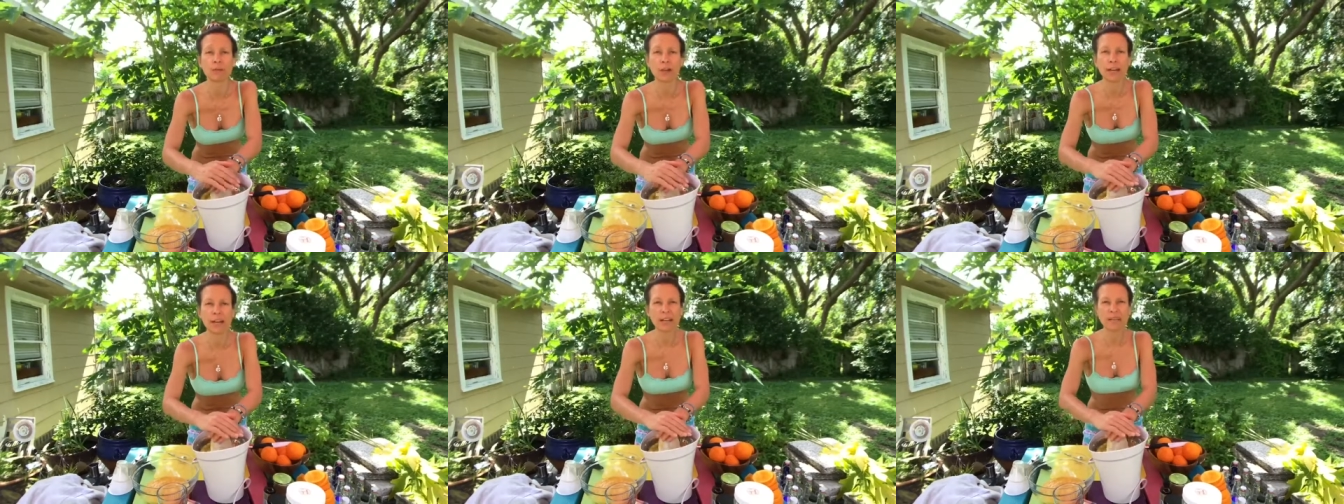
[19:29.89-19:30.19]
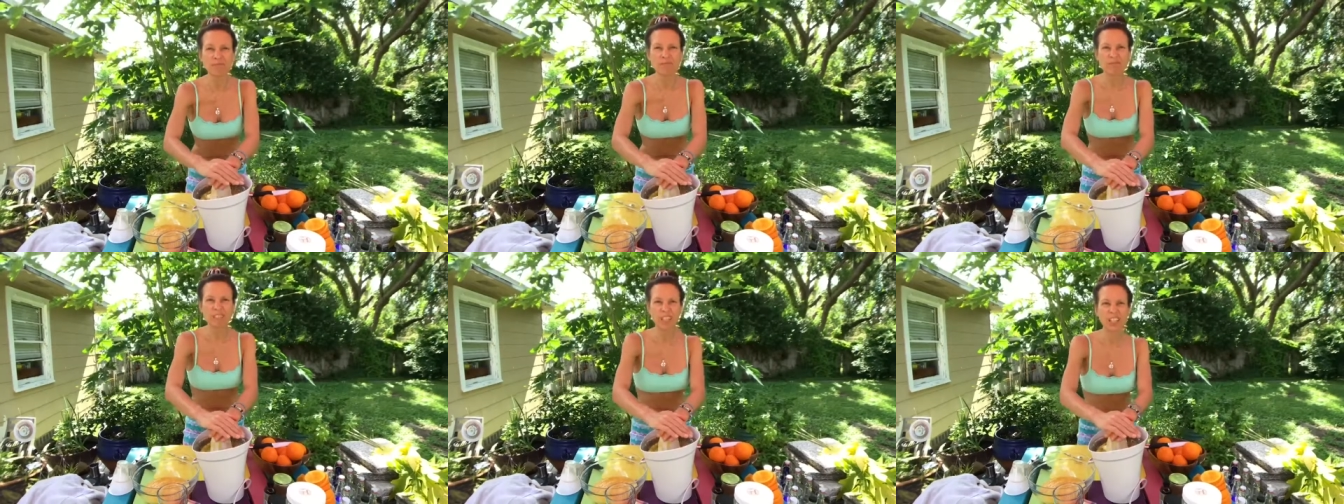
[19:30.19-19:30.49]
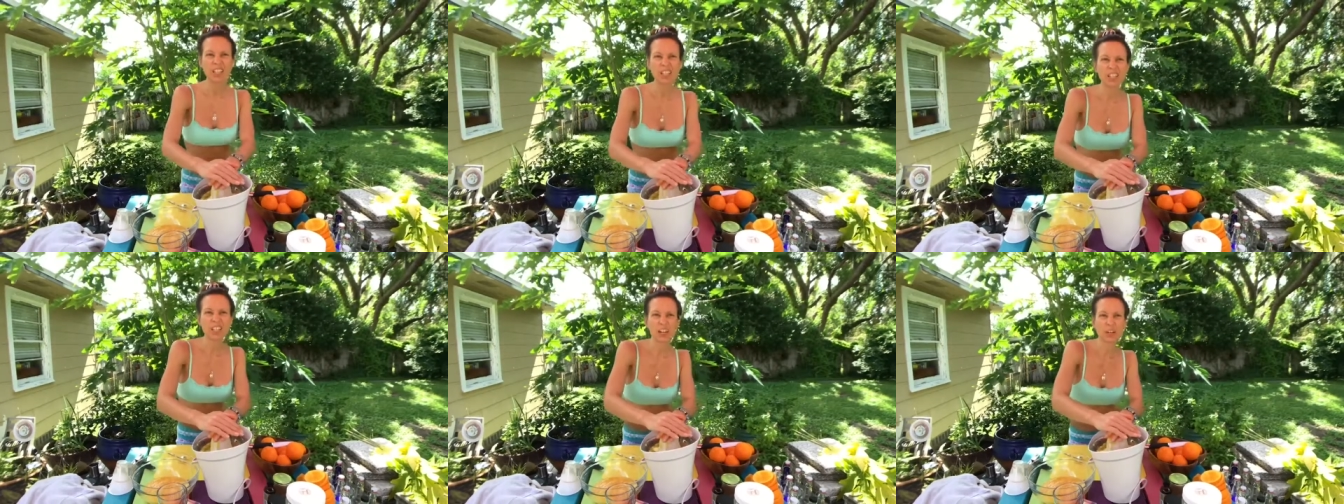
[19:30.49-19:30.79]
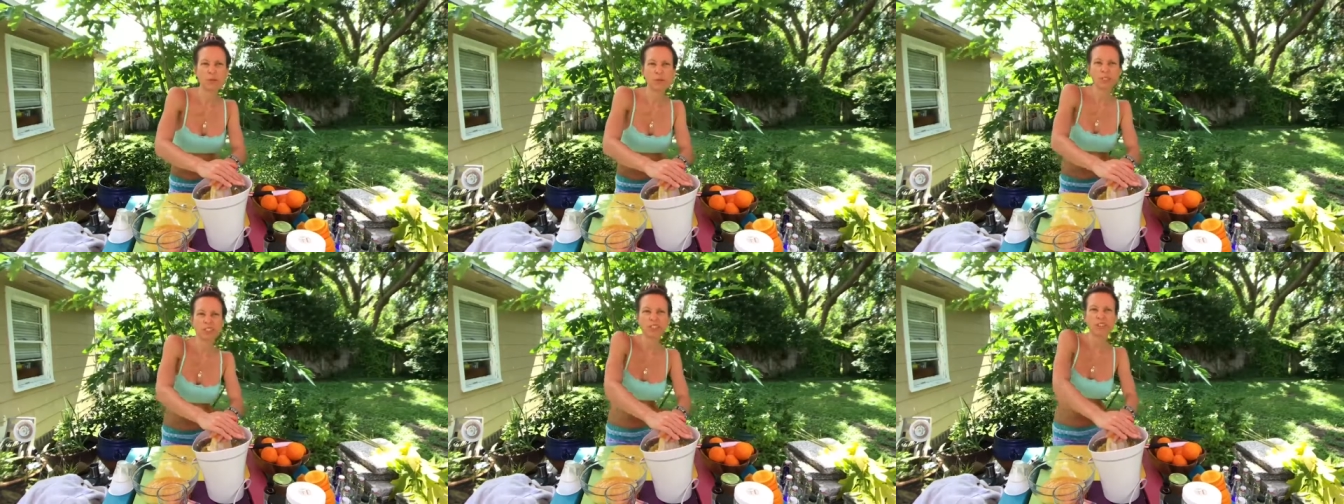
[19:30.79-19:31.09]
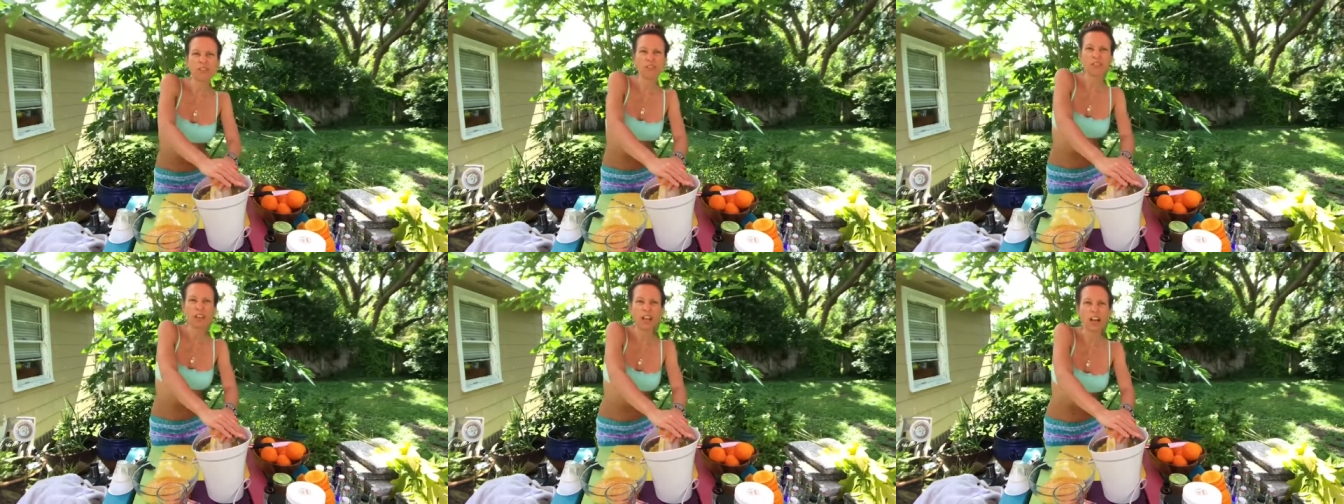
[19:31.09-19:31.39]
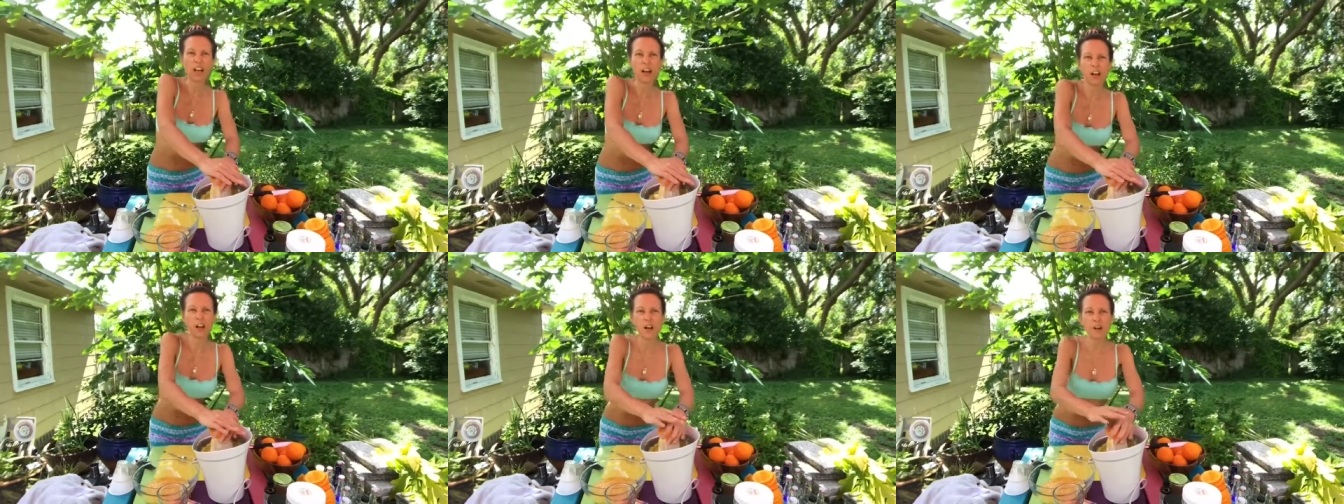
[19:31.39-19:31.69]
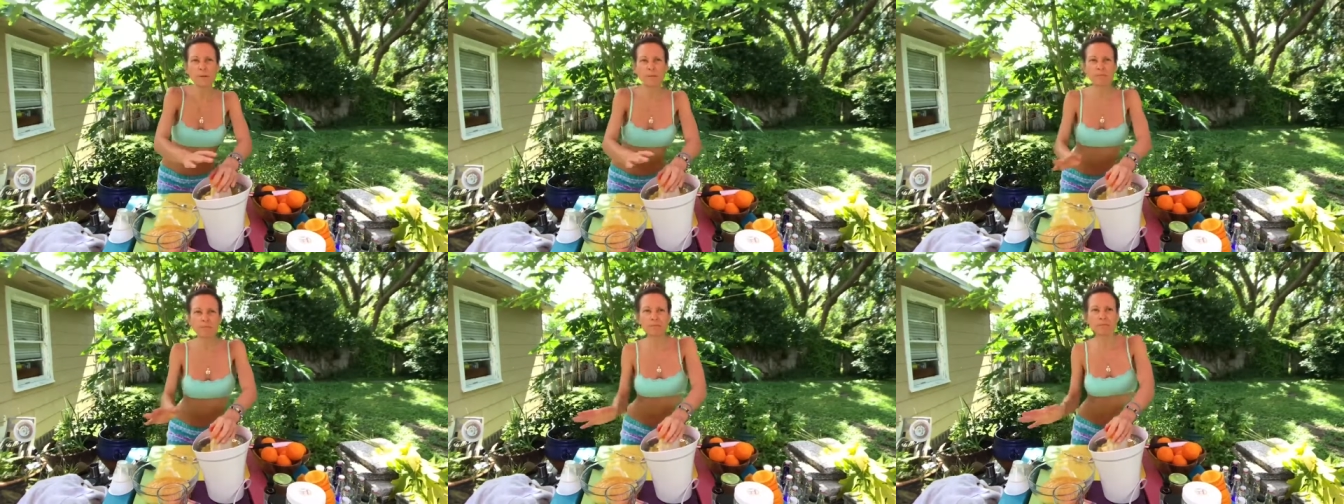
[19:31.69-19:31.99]
right? Go with the
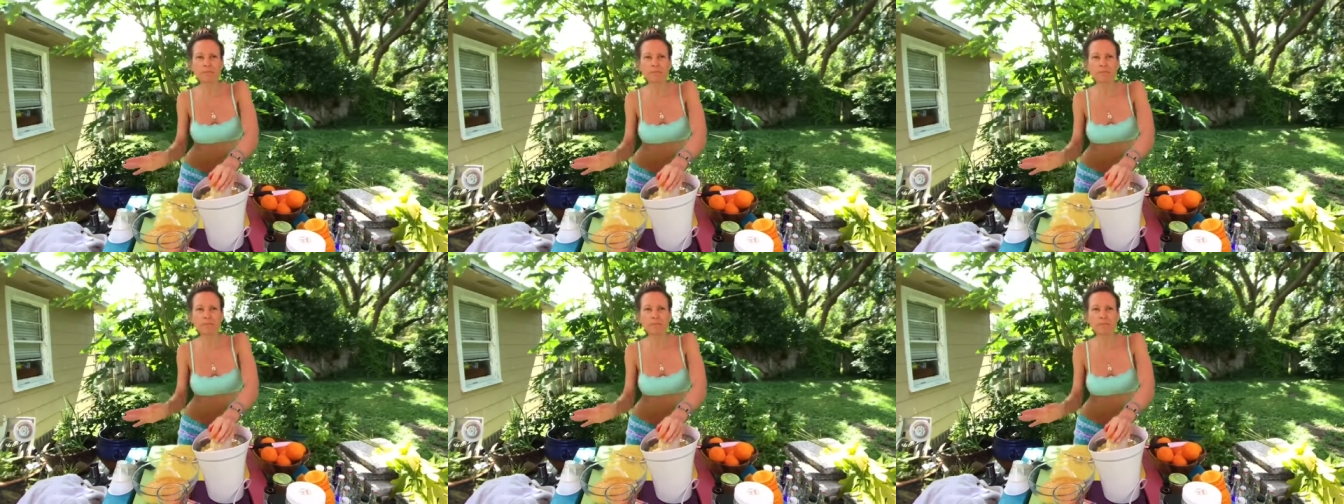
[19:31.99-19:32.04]
flow.